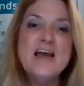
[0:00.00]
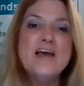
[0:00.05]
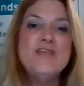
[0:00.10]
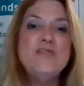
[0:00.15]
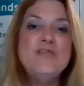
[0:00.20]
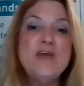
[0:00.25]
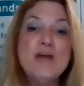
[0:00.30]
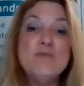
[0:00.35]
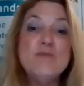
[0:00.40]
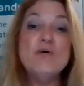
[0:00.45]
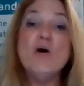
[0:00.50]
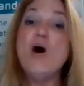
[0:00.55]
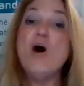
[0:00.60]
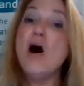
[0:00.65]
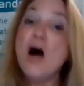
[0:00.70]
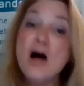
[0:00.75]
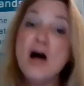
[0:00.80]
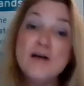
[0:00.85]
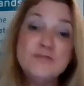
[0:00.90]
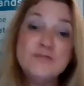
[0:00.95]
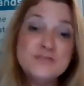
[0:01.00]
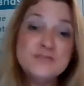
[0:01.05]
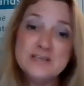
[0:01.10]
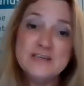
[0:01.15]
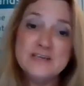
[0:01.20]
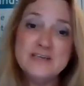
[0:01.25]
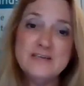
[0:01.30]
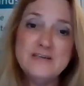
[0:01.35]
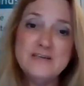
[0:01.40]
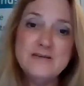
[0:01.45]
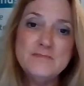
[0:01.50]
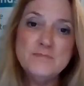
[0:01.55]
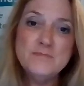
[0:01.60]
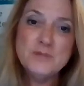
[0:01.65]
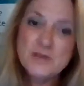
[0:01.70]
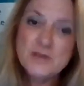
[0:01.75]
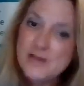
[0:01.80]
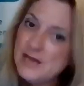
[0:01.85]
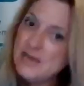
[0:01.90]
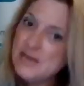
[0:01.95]
they will often
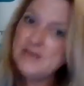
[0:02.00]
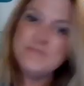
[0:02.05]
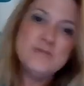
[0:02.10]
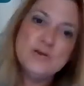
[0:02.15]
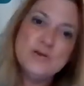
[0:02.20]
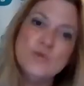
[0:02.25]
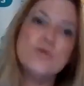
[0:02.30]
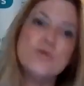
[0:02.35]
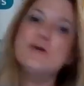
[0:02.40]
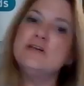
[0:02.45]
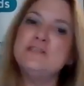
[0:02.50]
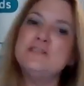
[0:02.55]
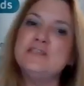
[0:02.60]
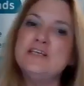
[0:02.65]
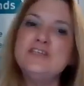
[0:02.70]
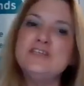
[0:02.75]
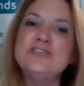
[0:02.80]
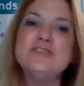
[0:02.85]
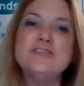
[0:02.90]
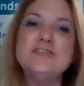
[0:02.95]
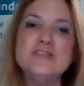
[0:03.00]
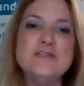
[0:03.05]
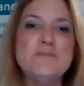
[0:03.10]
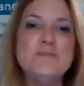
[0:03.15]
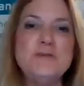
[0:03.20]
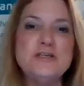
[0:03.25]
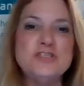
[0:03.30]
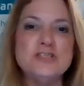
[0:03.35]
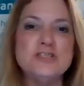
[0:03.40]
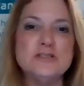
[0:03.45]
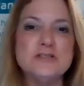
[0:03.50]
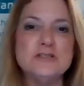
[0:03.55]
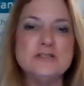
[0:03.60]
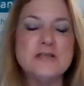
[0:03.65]
blame the organizations on the pitches.